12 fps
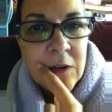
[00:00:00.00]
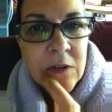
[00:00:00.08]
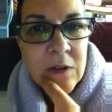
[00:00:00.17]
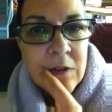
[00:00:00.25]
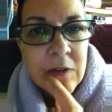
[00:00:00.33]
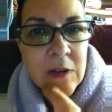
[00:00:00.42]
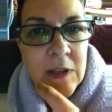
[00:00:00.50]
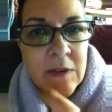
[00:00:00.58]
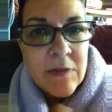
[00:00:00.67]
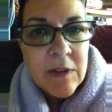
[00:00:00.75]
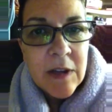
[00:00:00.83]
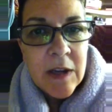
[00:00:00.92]
notice the
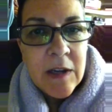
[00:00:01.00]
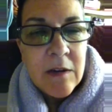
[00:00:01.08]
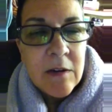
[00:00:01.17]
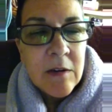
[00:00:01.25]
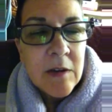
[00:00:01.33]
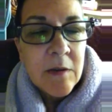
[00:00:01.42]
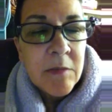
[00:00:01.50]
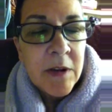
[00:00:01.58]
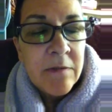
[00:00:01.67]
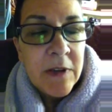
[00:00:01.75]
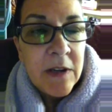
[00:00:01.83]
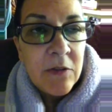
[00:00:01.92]
left side of my
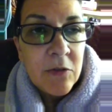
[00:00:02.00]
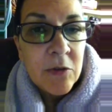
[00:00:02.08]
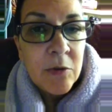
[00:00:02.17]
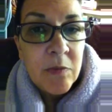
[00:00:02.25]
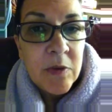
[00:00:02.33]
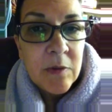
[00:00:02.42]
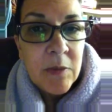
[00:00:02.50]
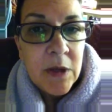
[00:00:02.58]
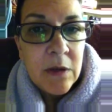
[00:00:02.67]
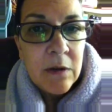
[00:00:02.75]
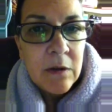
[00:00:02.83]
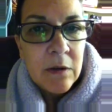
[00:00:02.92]
face droops a
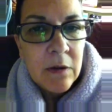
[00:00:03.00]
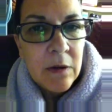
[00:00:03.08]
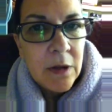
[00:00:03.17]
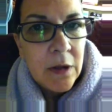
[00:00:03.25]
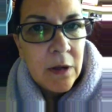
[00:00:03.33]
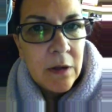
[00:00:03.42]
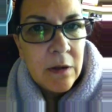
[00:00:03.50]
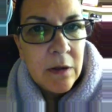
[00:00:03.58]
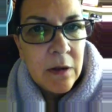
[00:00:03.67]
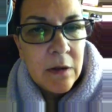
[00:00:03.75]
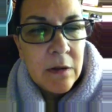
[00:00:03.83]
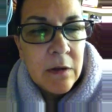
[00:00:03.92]
bit. Hint,
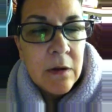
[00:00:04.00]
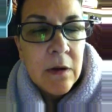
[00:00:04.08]
hint.